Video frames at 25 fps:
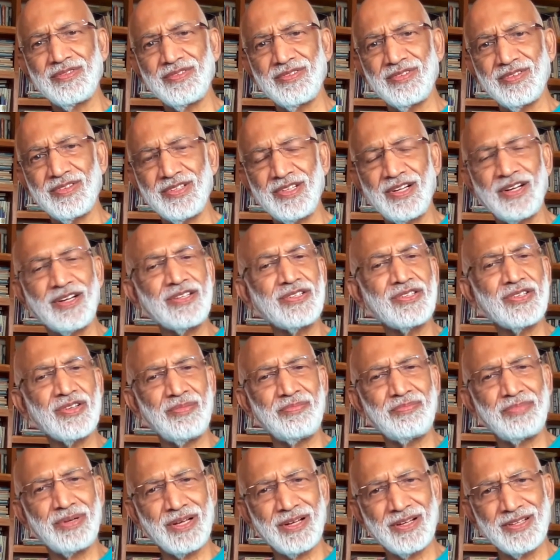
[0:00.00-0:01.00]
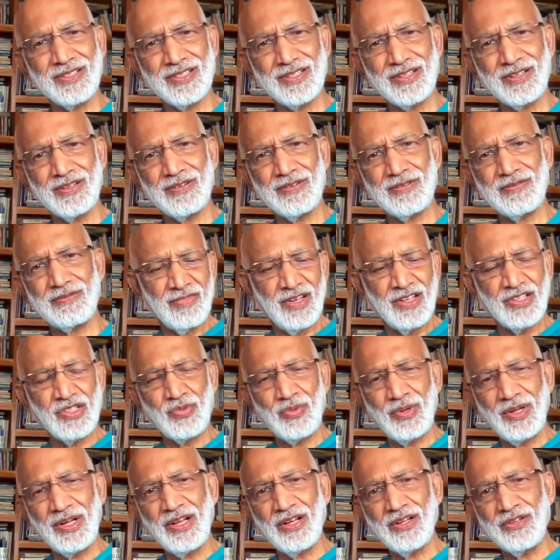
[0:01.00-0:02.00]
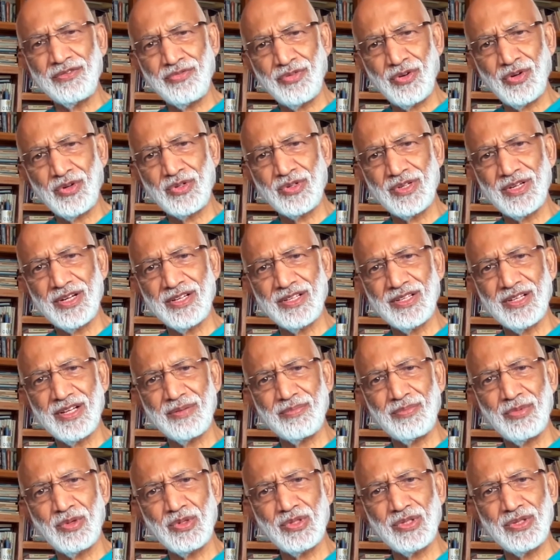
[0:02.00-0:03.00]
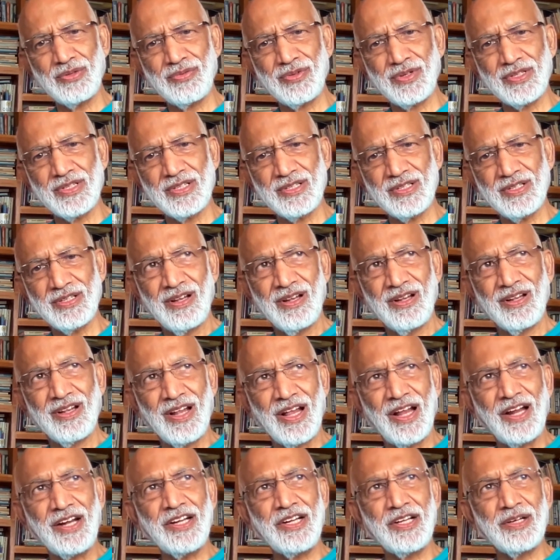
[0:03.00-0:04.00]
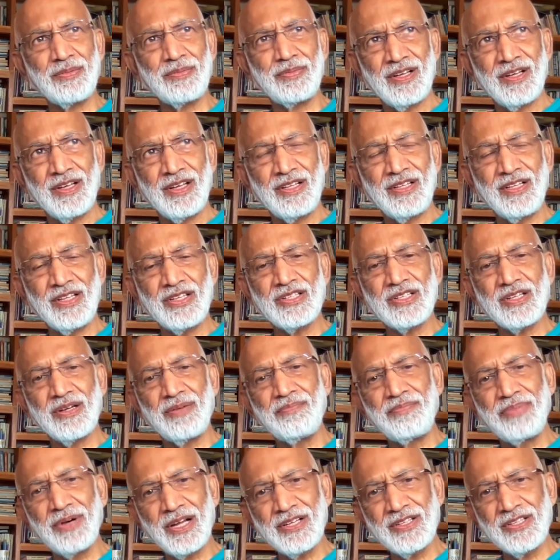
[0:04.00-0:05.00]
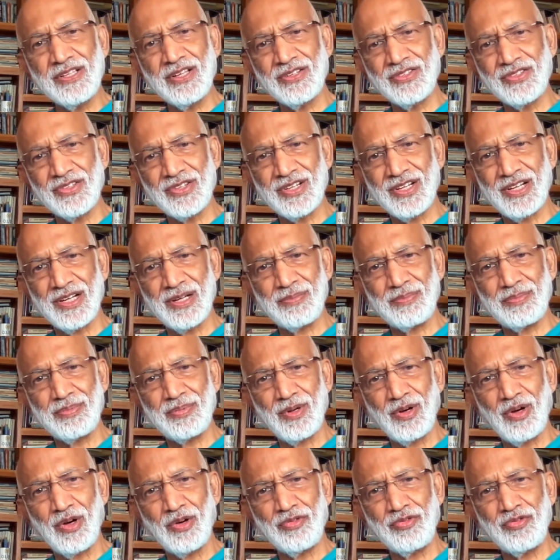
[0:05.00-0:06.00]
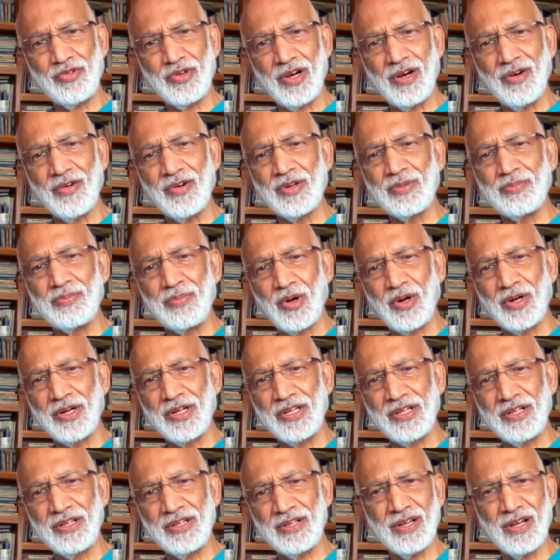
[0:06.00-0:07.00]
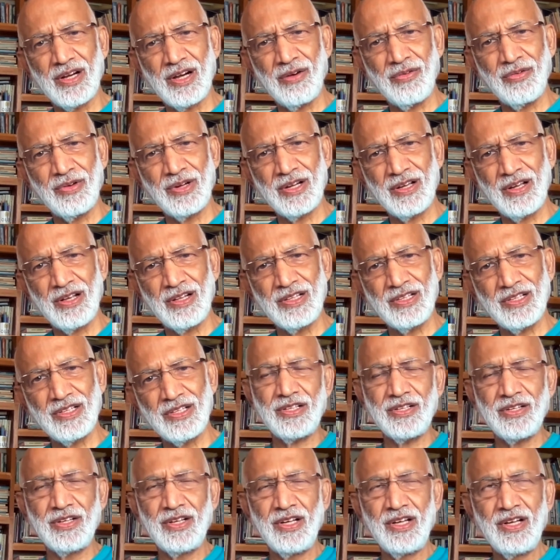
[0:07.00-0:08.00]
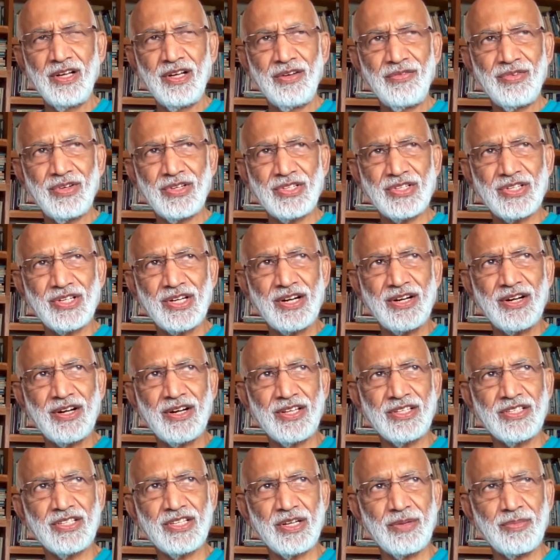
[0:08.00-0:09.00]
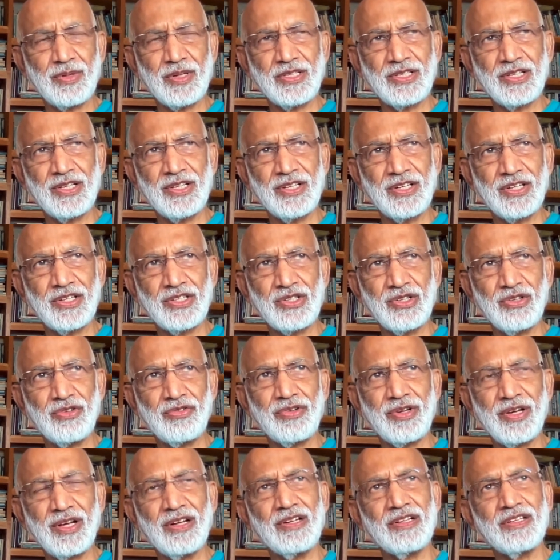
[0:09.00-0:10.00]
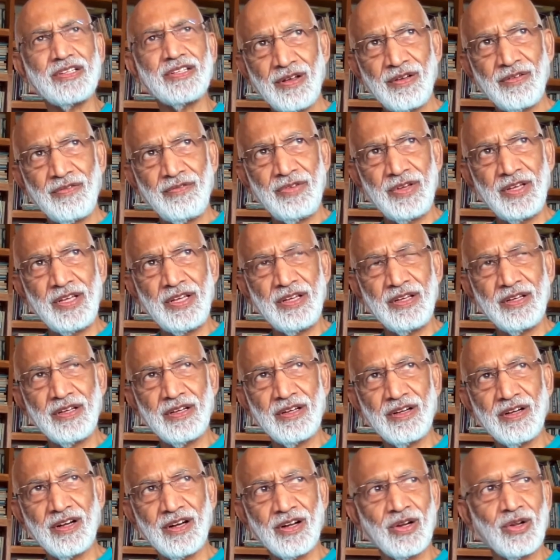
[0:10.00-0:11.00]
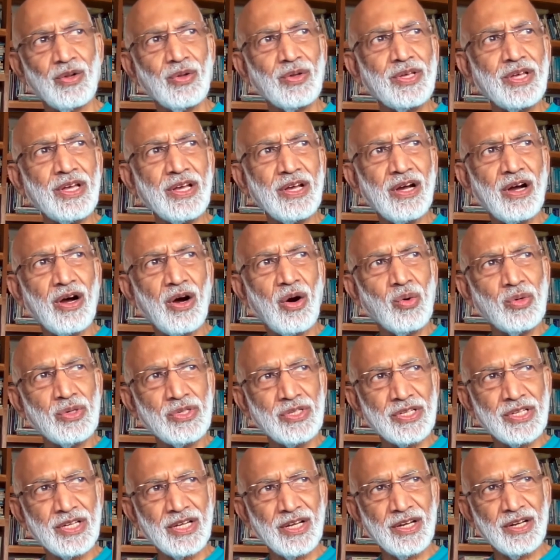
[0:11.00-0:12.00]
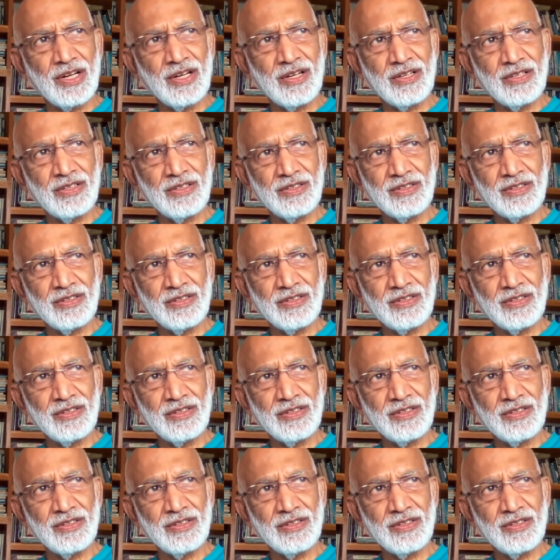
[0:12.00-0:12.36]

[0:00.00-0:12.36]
that is comparison. It's very unfortunate that most of us land up in this comparison trap of our body, our health with standardized representation of health. We are looking outside